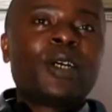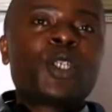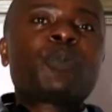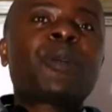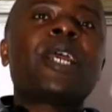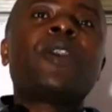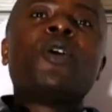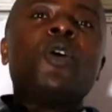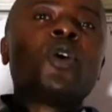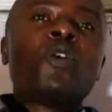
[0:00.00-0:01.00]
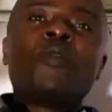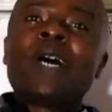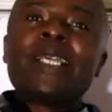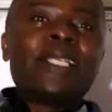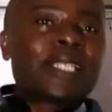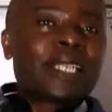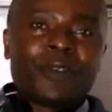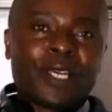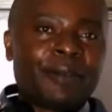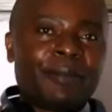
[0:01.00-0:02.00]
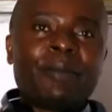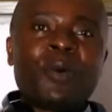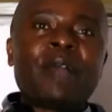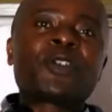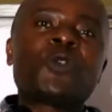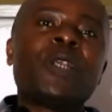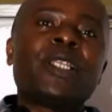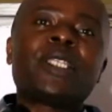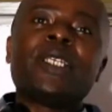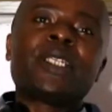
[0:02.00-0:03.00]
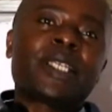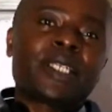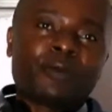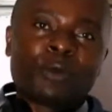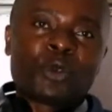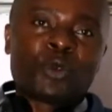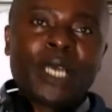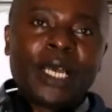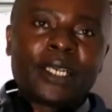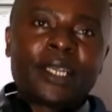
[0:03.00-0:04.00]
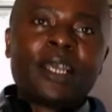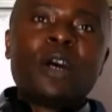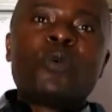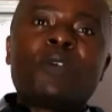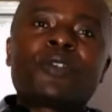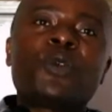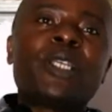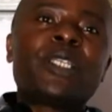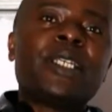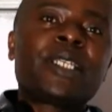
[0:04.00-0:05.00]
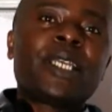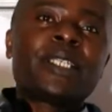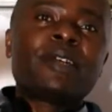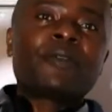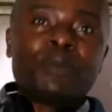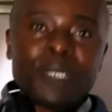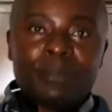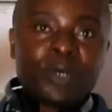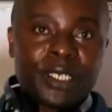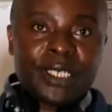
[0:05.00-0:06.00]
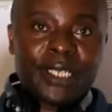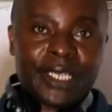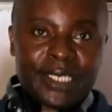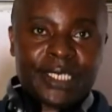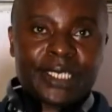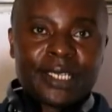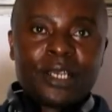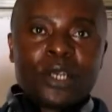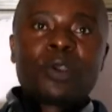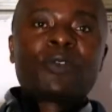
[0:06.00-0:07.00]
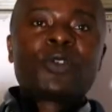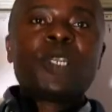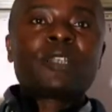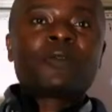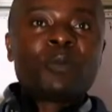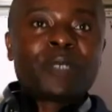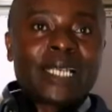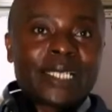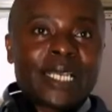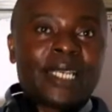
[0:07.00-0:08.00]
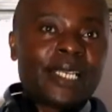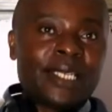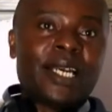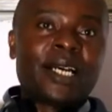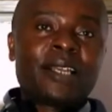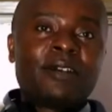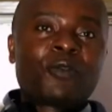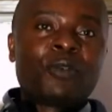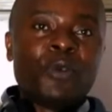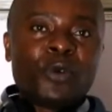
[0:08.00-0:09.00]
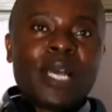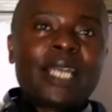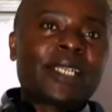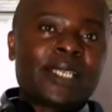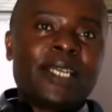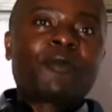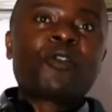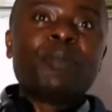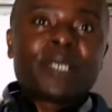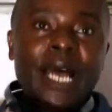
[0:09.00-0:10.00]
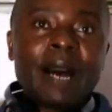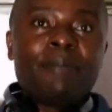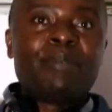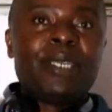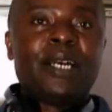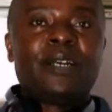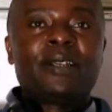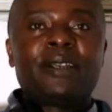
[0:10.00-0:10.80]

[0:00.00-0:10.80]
spread all over East Africa. Remember, we have students in this case here from Sudan. We have students in this case here from Djibouti. Yes. We have students from Tanzania here, from Uganda here, from Zambia.